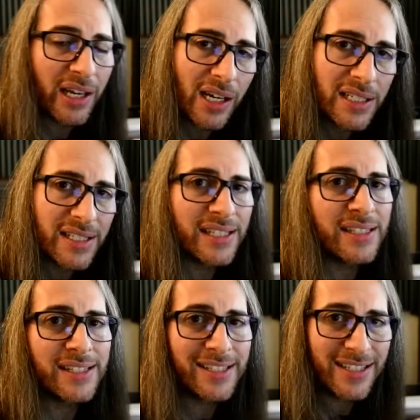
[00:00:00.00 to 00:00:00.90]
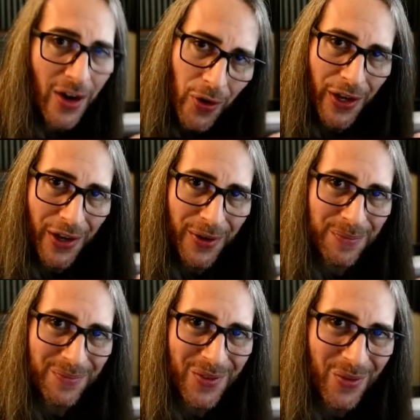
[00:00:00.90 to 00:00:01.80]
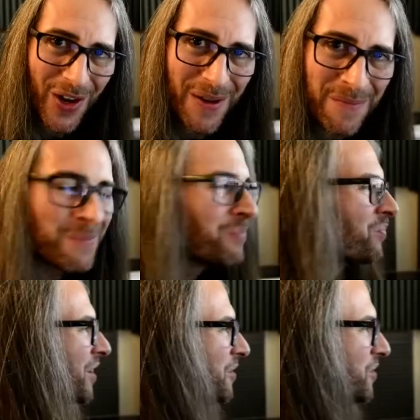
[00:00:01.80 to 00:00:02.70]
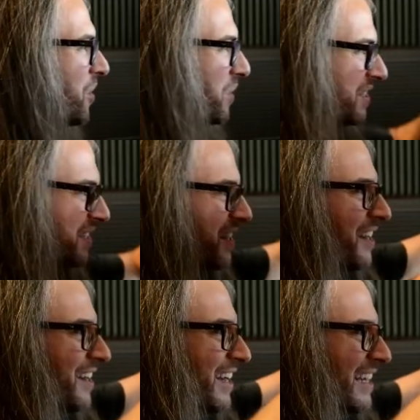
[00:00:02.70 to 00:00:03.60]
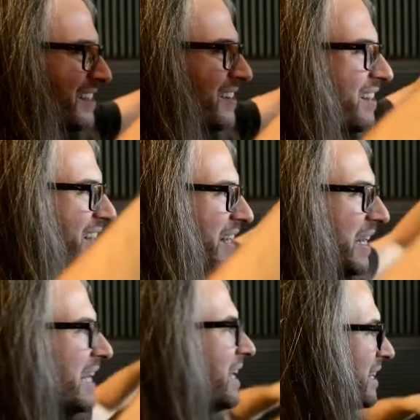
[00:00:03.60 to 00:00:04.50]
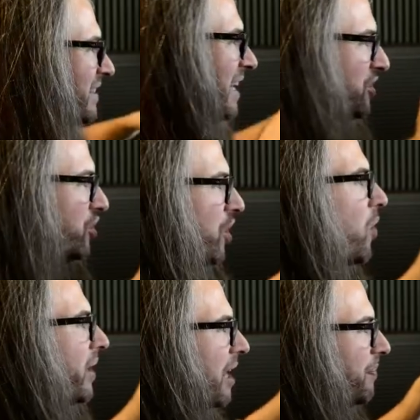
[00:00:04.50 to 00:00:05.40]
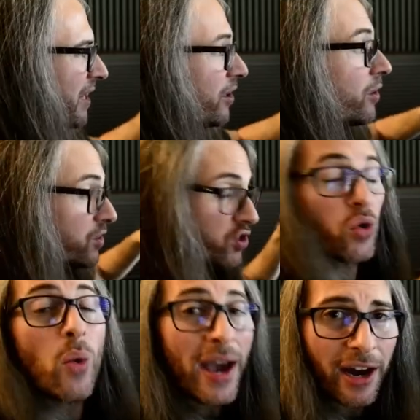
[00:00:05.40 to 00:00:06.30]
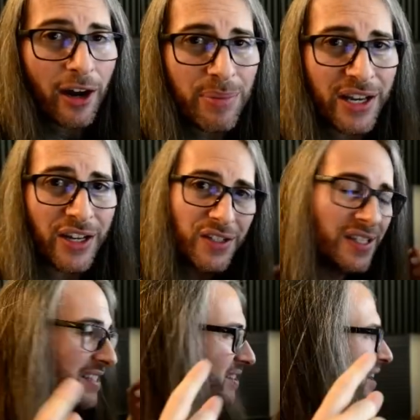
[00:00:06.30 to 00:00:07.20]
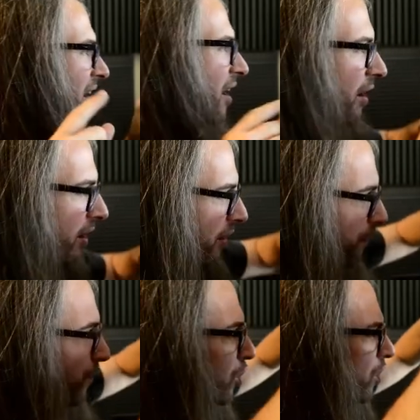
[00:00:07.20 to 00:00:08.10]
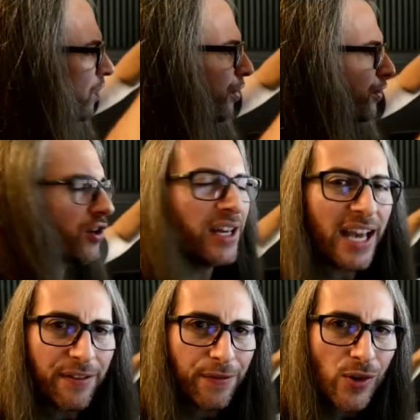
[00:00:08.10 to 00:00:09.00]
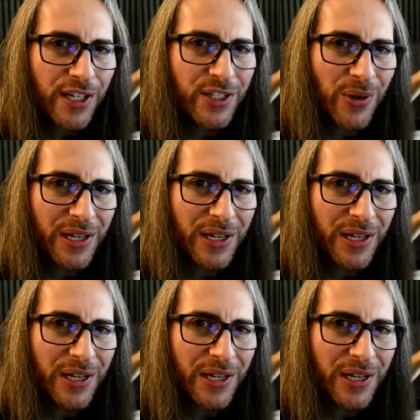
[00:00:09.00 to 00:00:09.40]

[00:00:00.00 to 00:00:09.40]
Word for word: because this is stereo, right? So it's it's it's it's showing up here square because it's a full 3840